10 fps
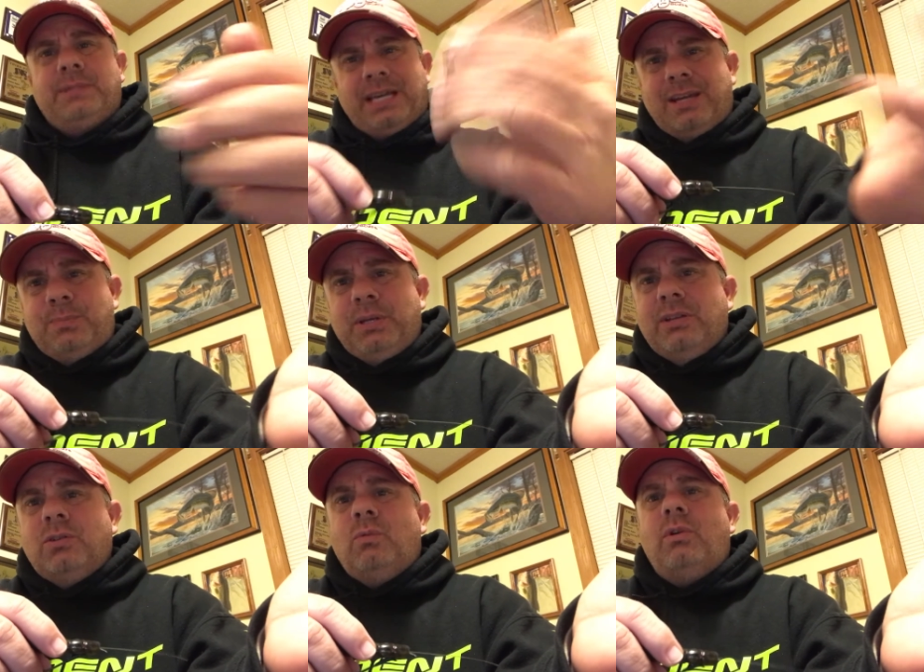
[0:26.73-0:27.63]
kind of
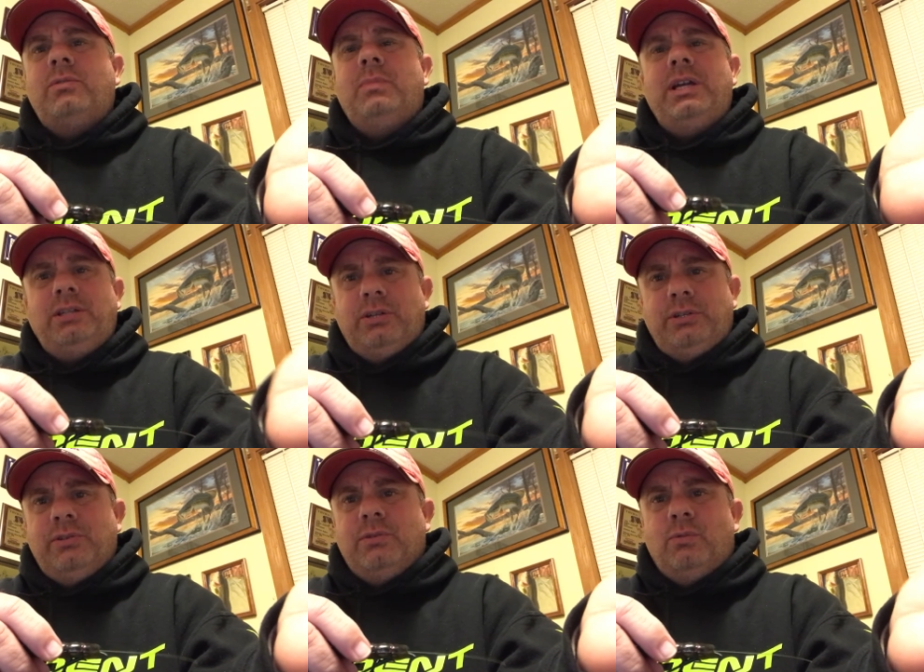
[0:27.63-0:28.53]
depends on what bait you're
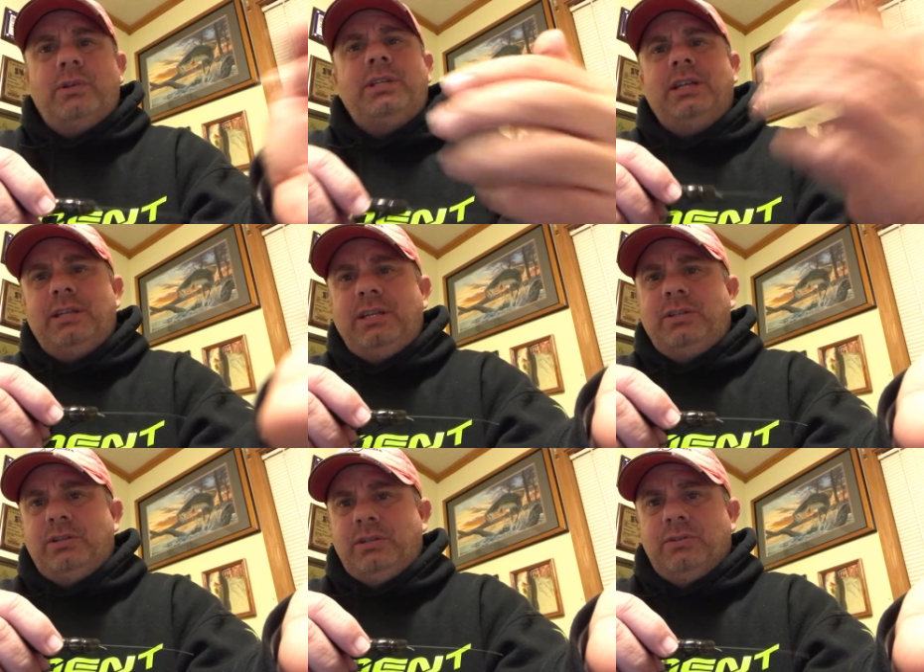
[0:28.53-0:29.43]
using, what
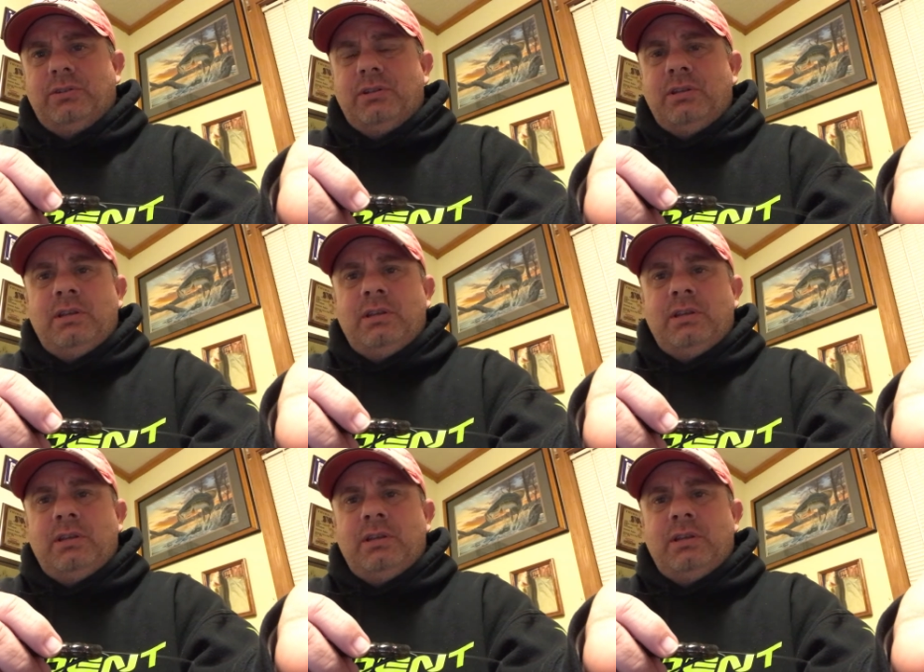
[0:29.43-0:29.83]
technique you're using.